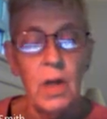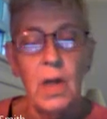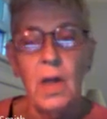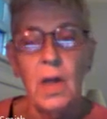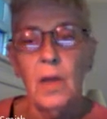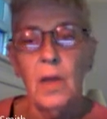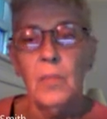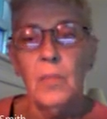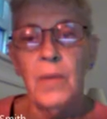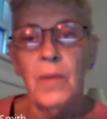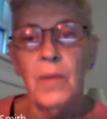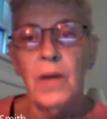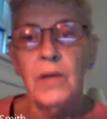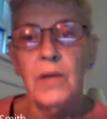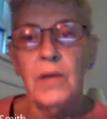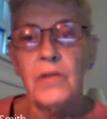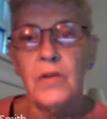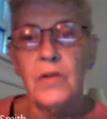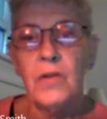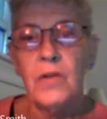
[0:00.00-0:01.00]

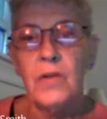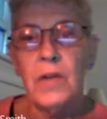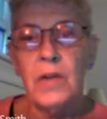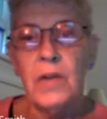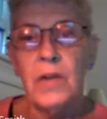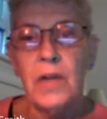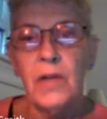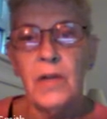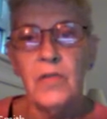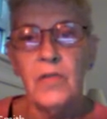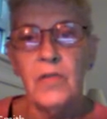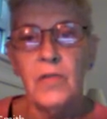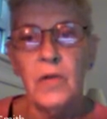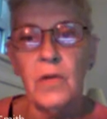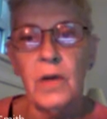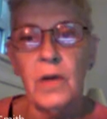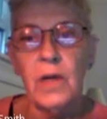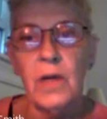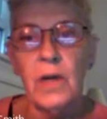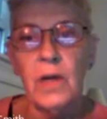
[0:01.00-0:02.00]
But certainly the
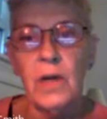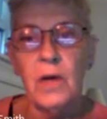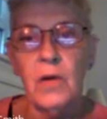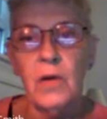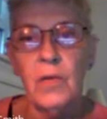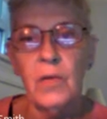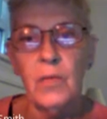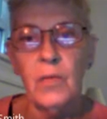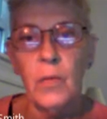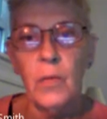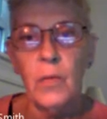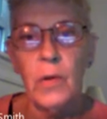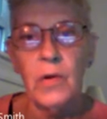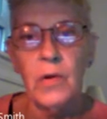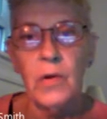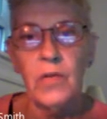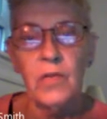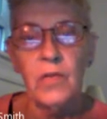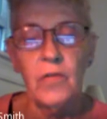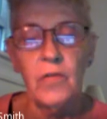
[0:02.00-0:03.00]
history of
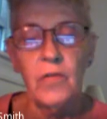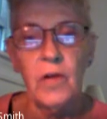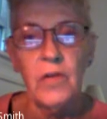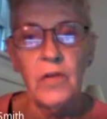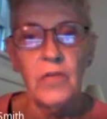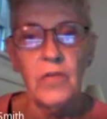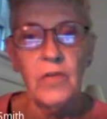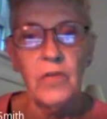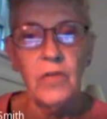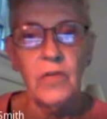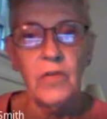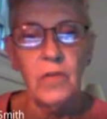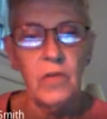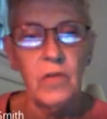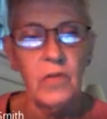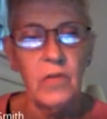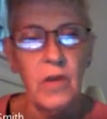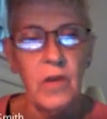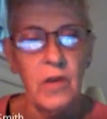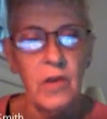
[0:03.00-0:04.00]
queerness and transness
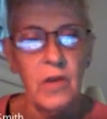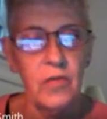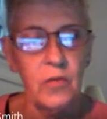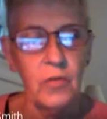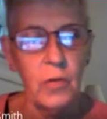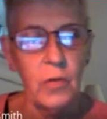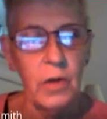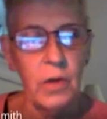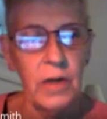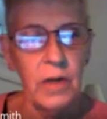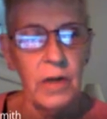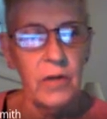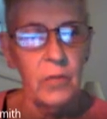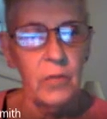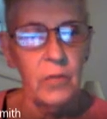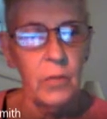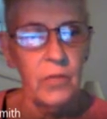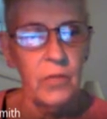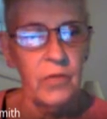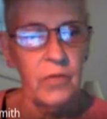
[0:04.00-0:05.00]
is not short,
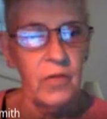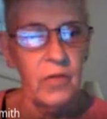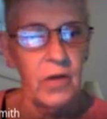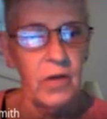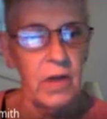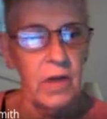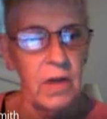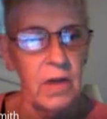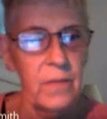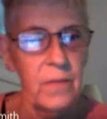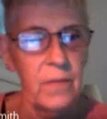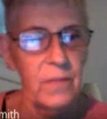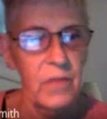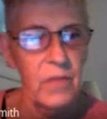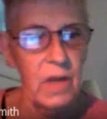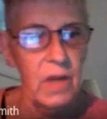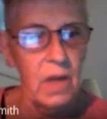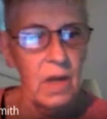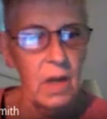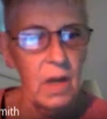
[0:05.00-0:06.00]
as we'll see.
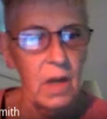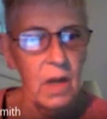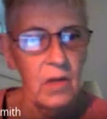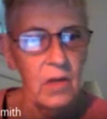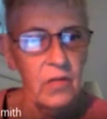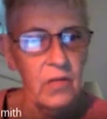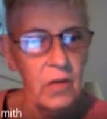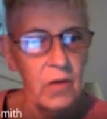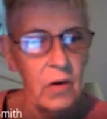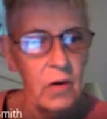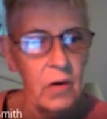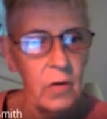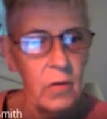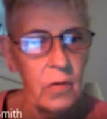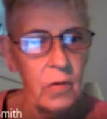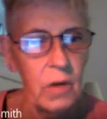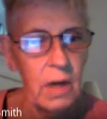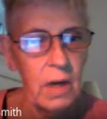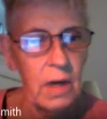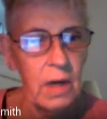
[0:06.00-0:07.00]

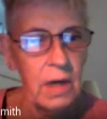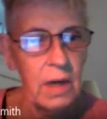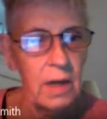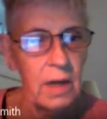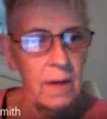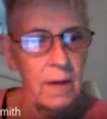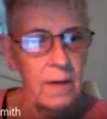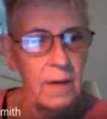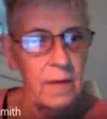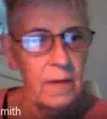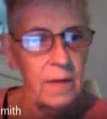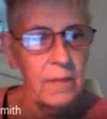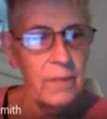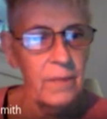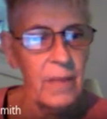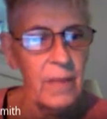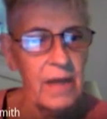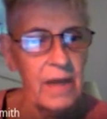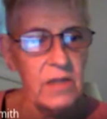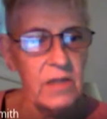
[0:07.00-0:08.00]
So
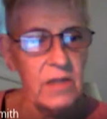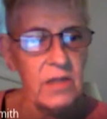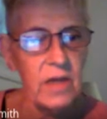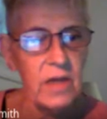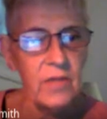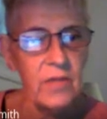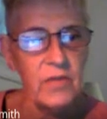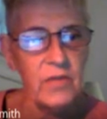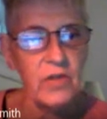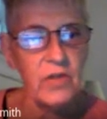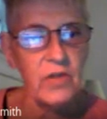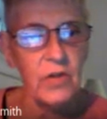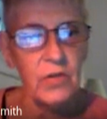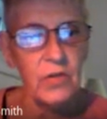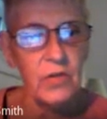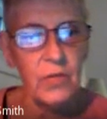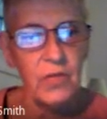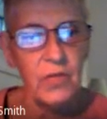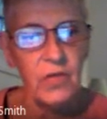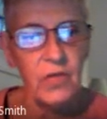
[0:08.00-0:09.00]
instead of a search
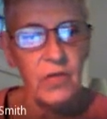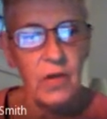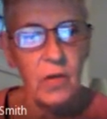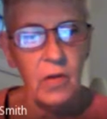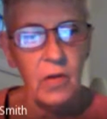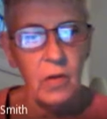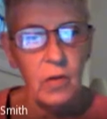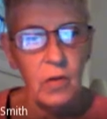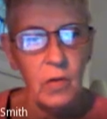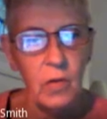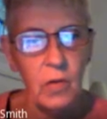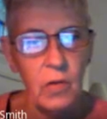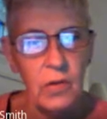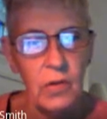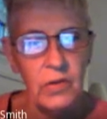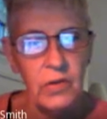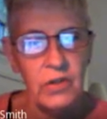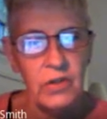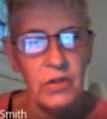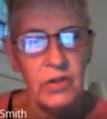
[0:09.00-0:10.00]
for single
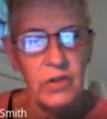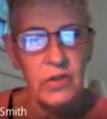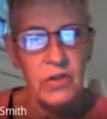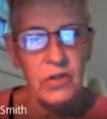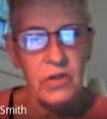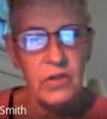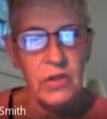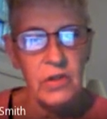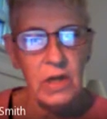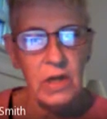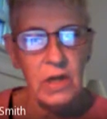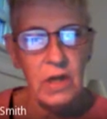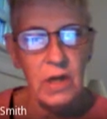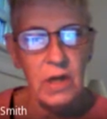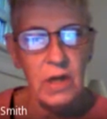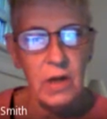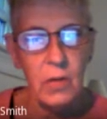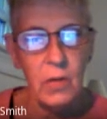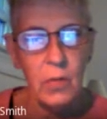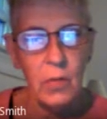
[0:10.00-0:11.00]
origins,
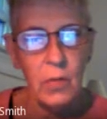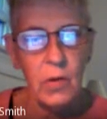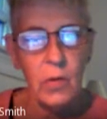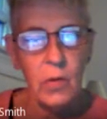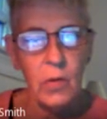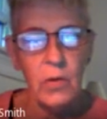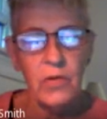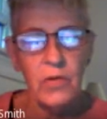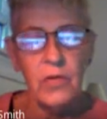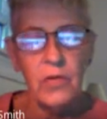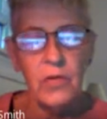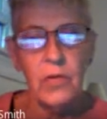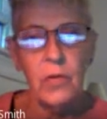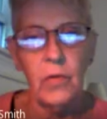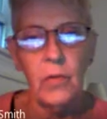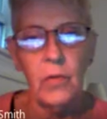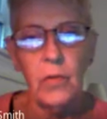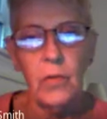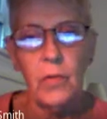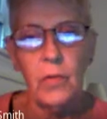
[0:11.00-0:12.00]
we're going
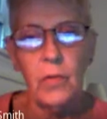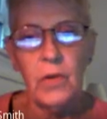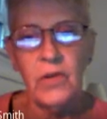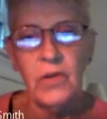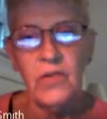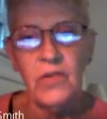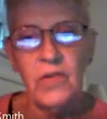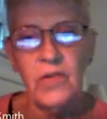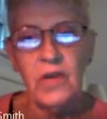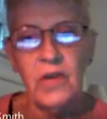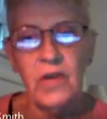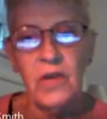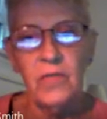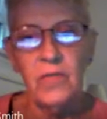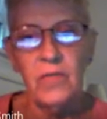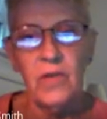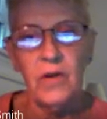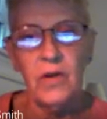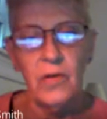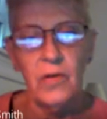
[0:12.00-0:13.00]
to conceive
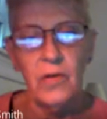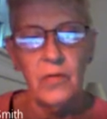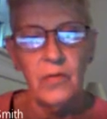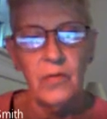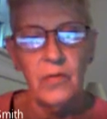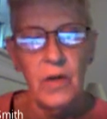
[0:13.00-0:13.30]
of